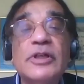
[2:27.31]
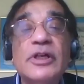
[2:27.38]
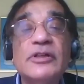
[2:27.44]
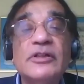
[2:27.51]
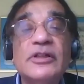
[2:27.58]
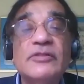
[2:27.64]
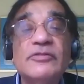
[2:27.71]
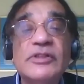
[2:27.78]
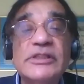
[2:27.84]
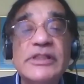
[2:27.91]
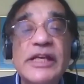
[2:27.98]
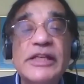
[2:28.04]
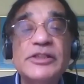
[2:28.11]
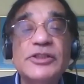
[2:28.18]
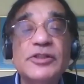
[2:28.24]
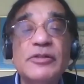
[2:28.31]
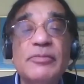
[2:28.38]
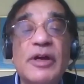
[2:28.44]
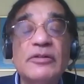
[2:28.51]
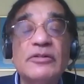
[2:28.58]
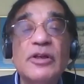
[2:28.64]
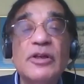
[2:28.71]
conversation
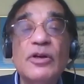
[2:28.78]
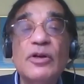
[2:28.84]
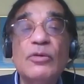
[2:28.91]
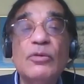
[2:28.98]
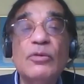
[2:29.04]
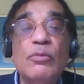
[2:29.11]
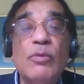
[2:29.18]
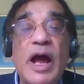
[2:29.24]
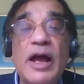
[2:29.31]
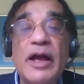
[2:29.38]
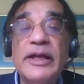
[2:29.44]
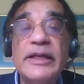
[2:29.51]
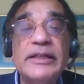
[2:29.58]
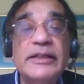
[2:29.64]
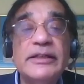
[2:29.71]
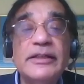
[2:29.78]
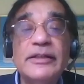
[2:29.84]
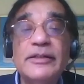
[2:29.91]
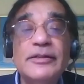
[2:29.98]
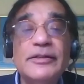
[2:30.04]
about why